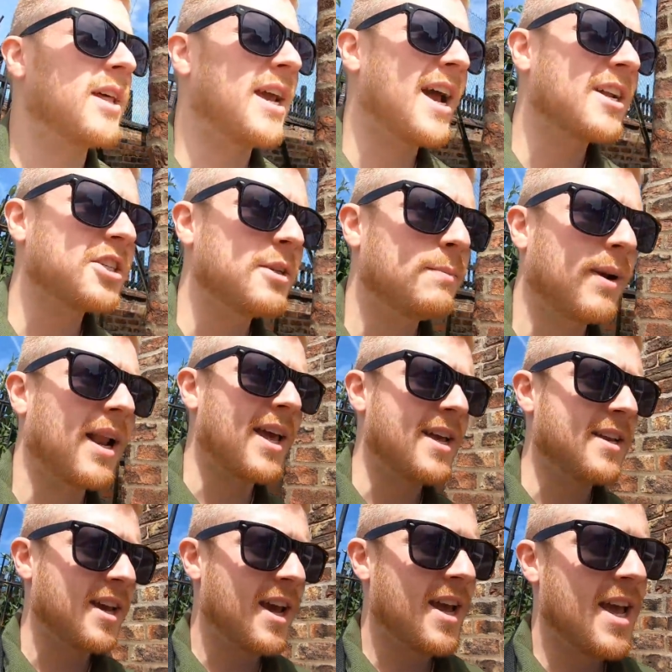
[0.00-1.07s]
They actually
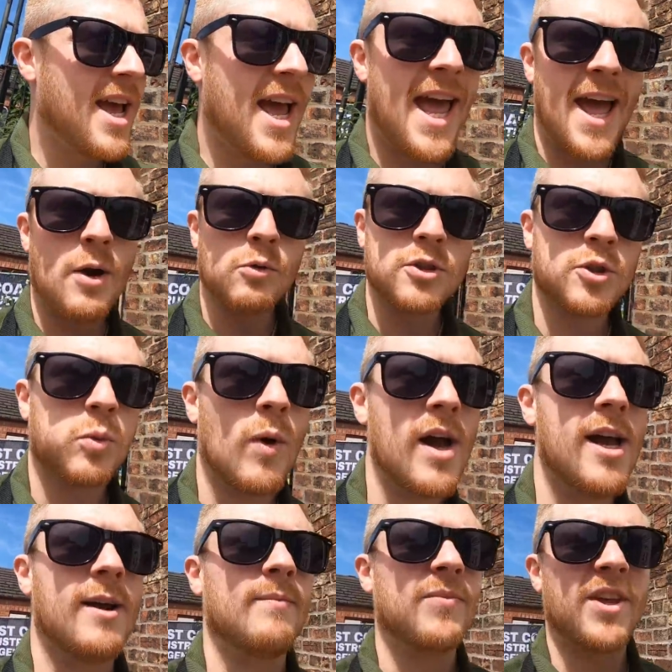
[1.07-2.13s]
played
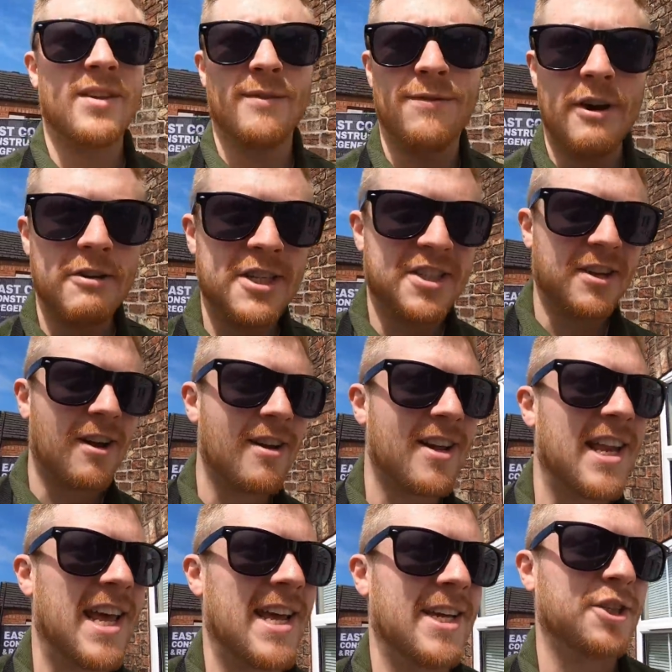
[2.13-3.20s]
elsewhere at the very start of
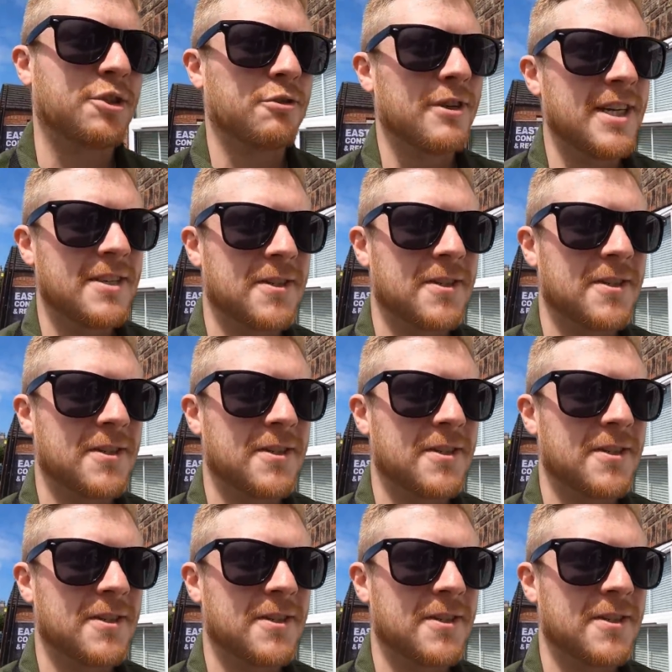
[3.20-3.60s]
their history.